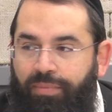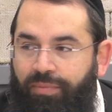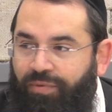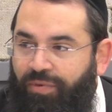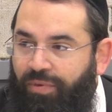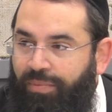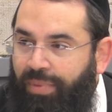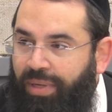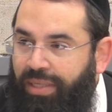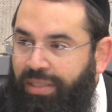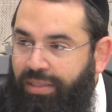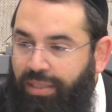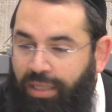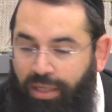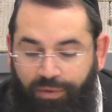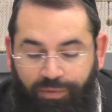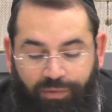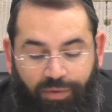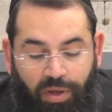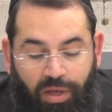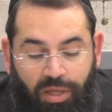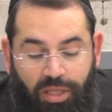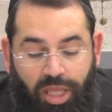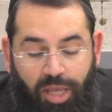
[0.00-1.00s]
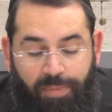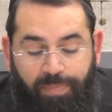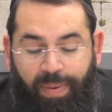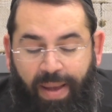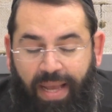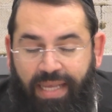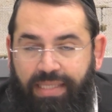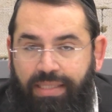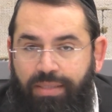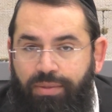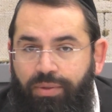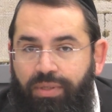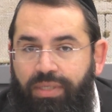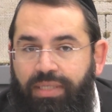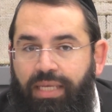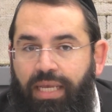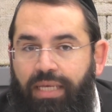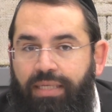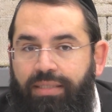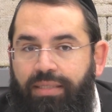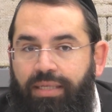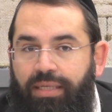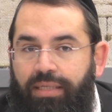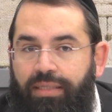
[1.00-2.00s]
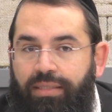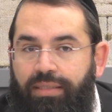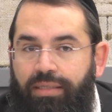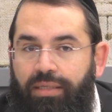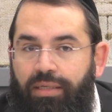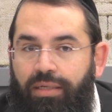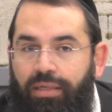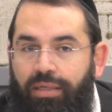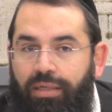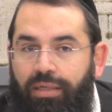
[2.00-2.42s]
myself. The pasuk says this.